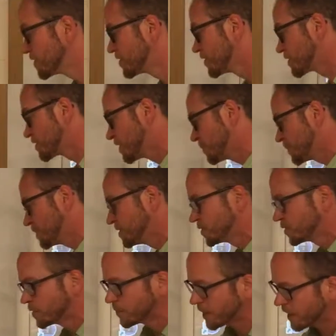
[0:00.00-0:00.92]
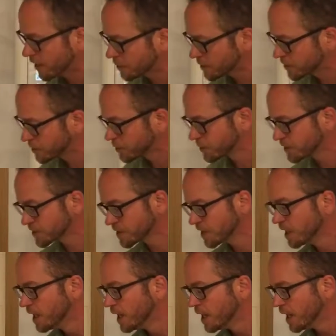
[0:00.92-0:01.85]
that's hooked up into a power source
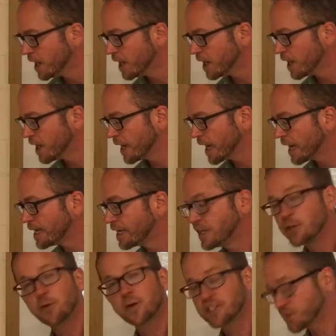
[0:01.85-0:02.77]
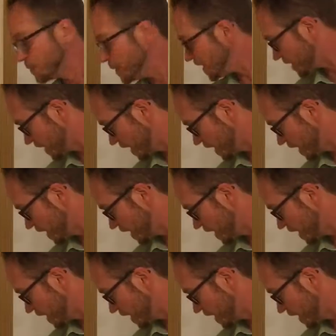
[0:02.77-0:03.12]
and a USB